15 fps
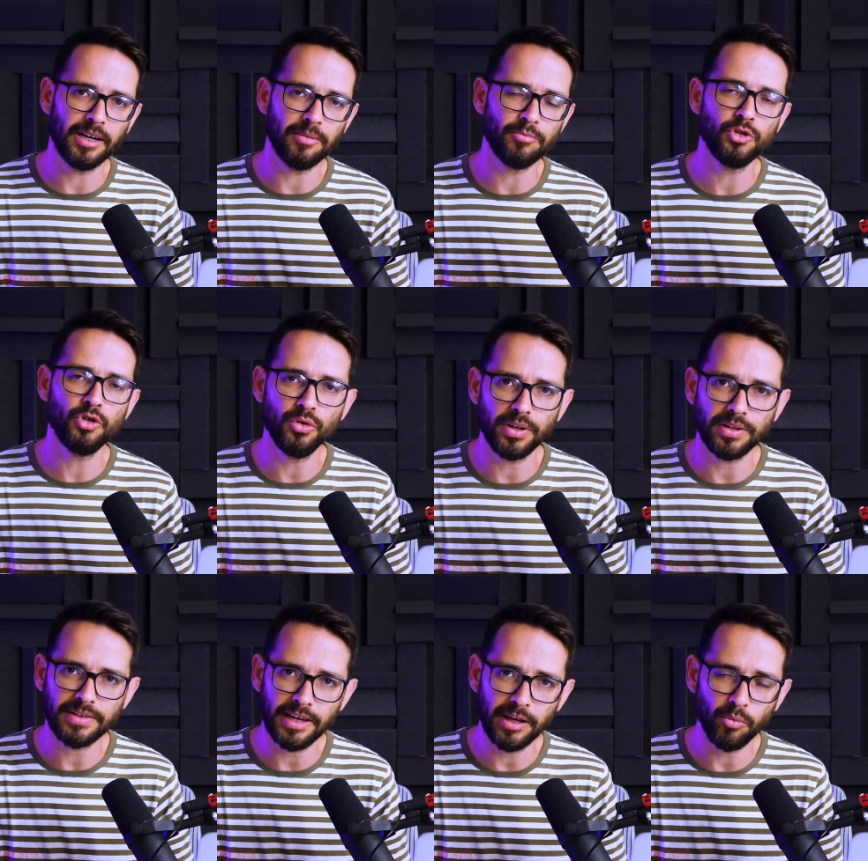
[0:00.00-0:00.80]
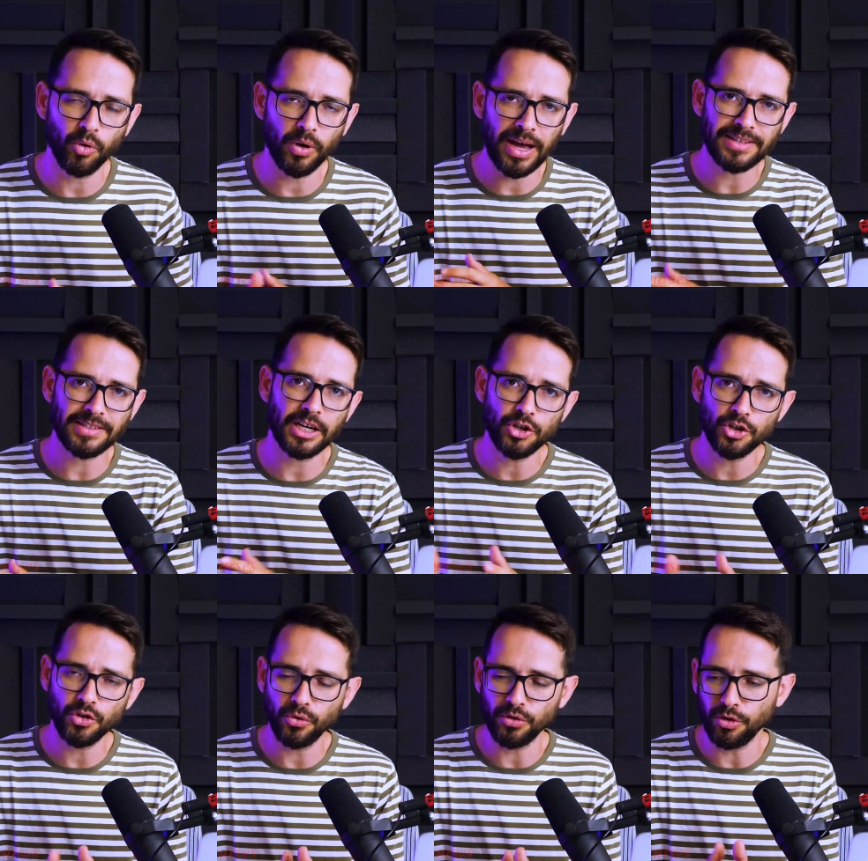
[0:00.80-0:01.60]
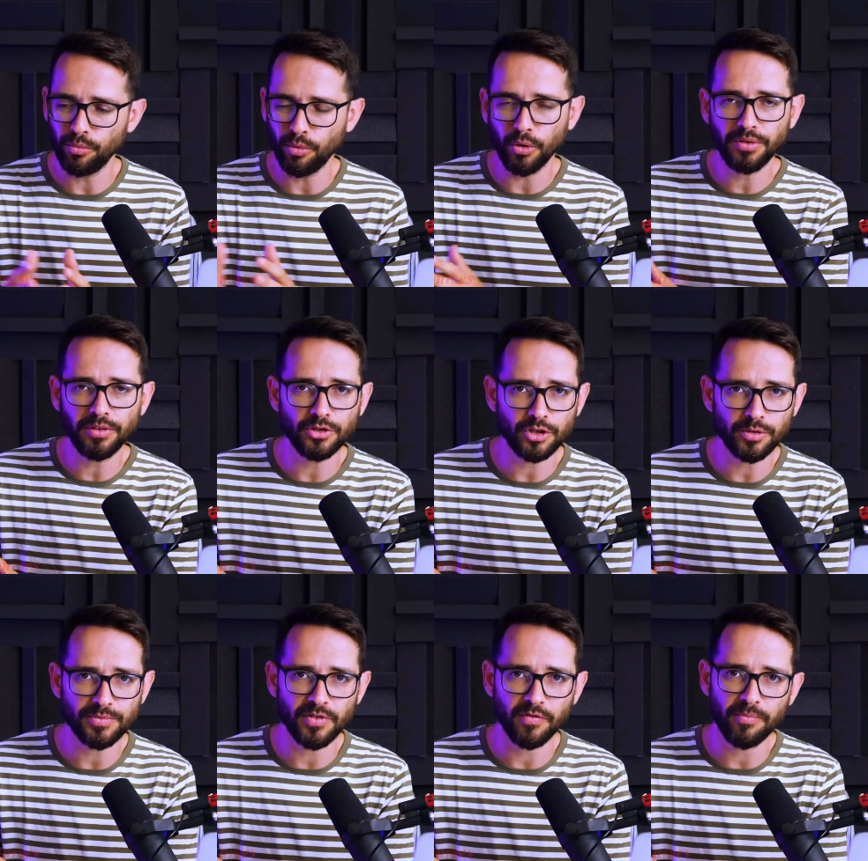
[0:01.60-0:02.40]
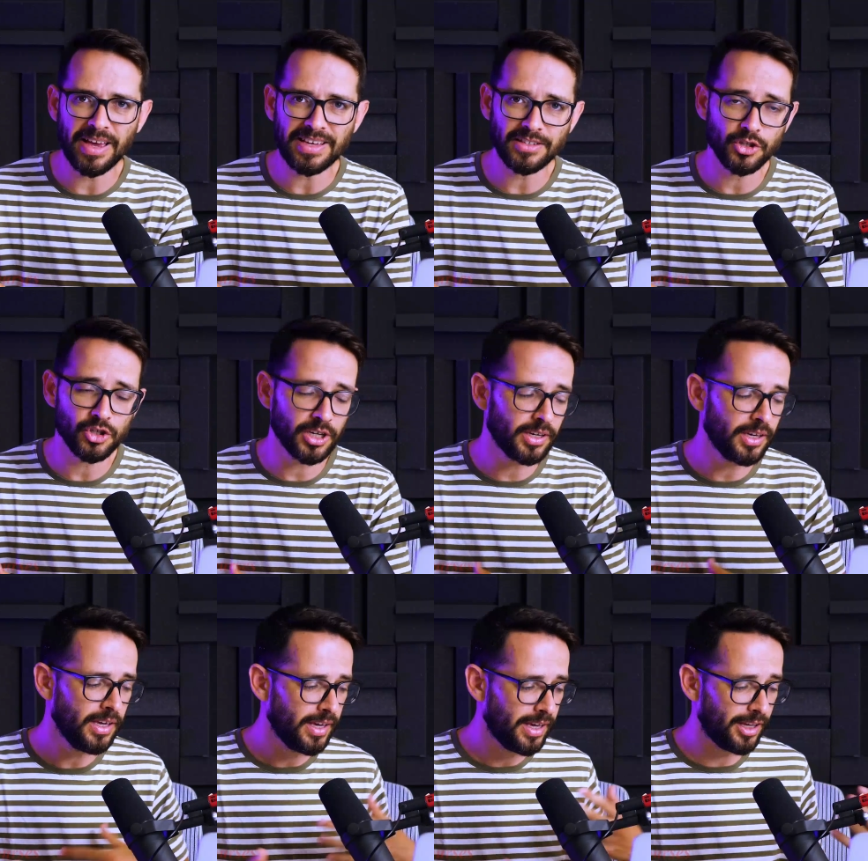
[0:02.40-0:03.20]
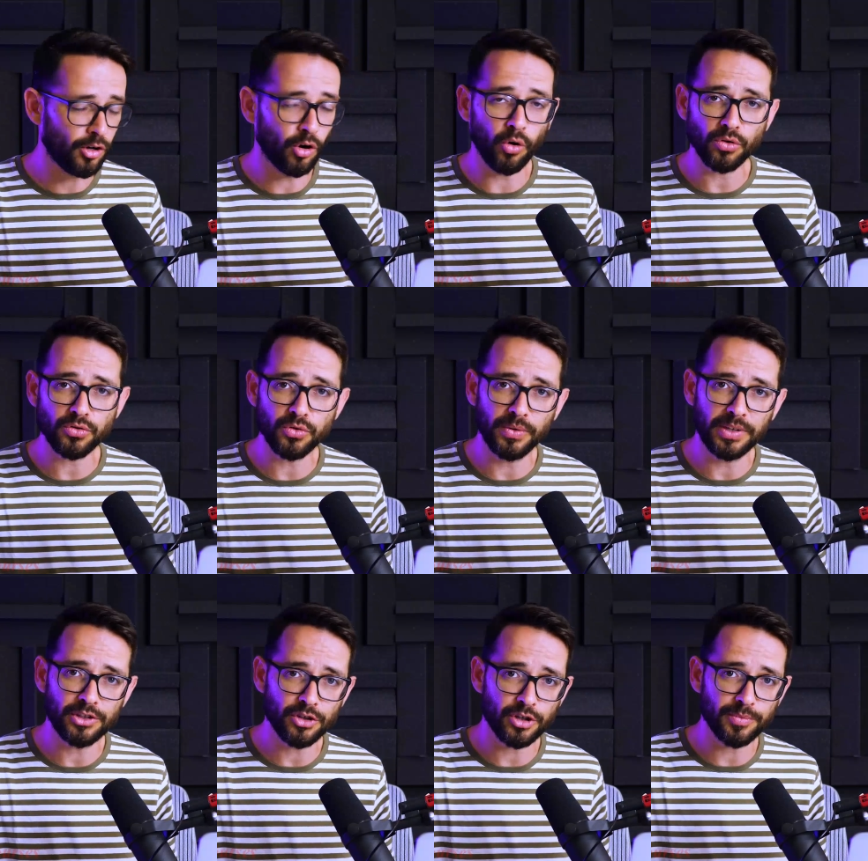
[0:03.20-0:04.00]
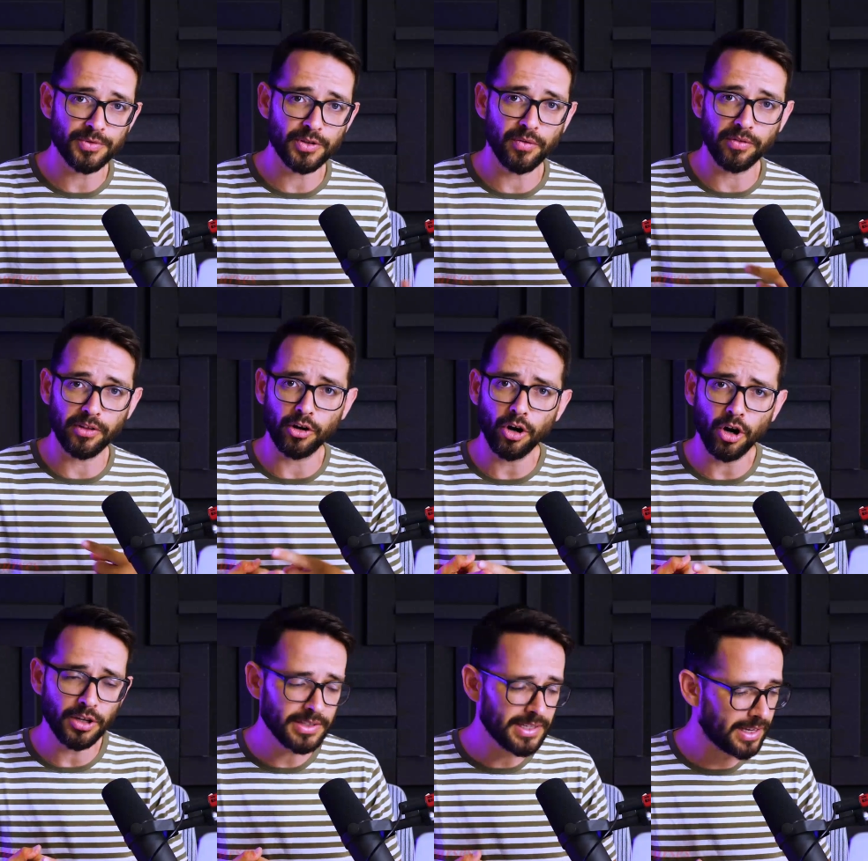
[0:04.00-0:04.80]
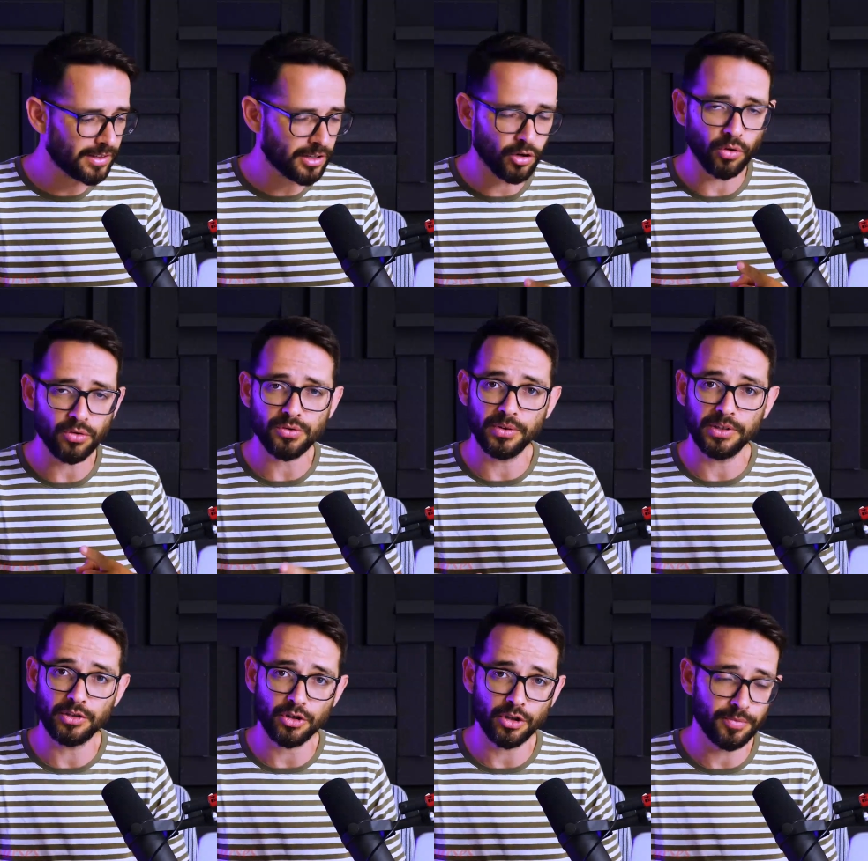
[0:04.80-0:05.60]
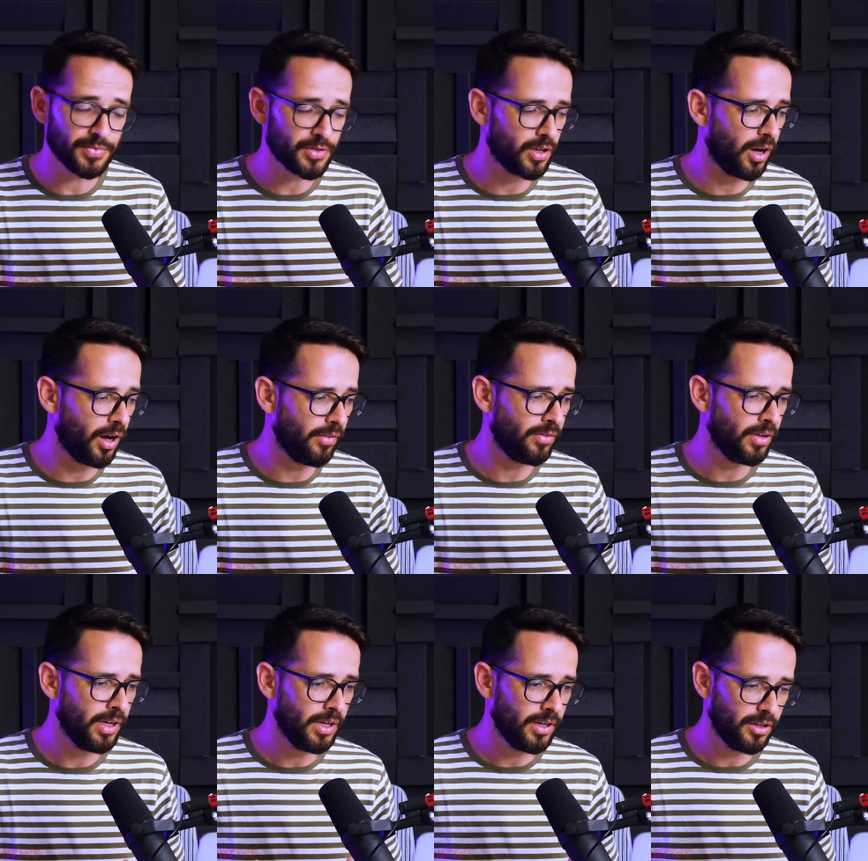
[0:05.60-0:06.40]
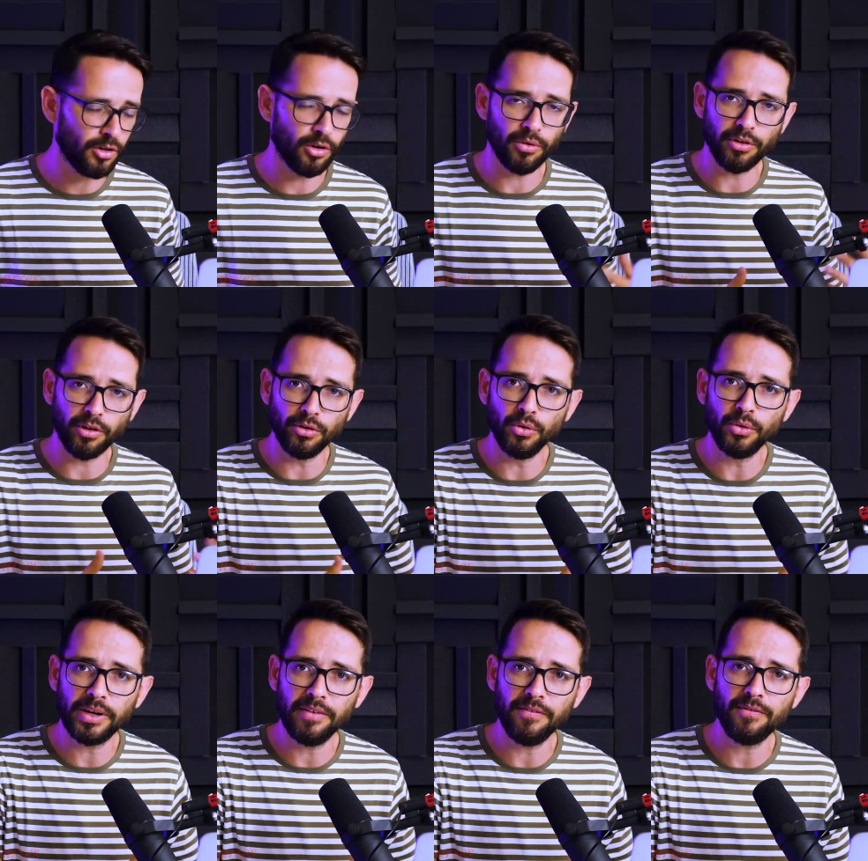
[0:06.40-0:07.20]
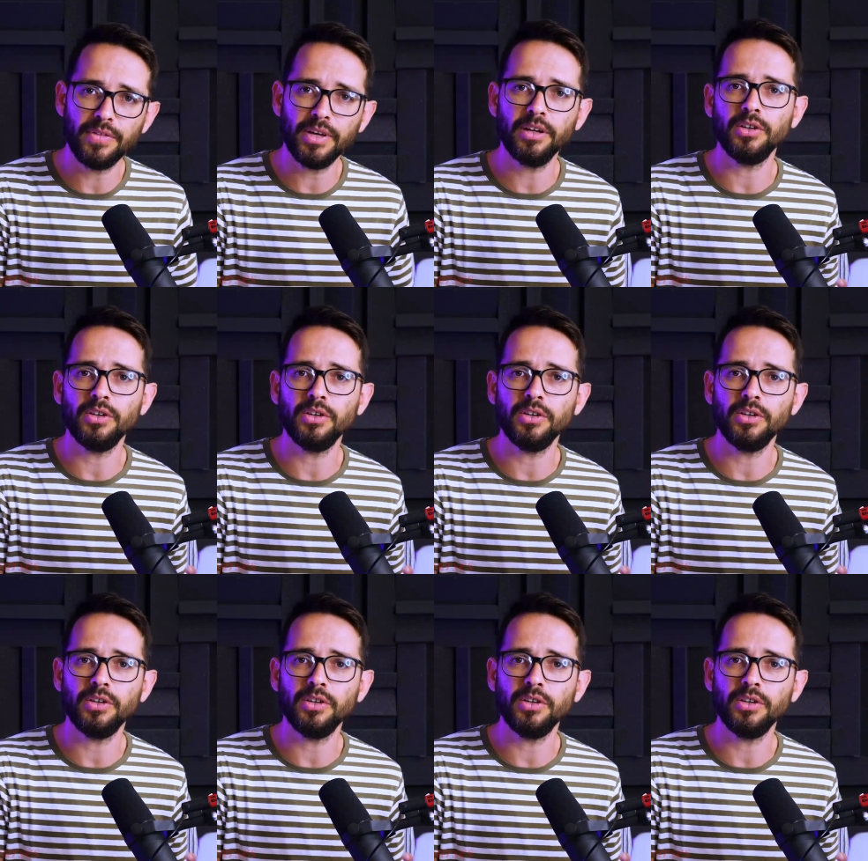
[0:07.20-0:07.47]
to the table, as I showed you, both in terms of messaging and also in terms of the content and also in terms of the look and feel.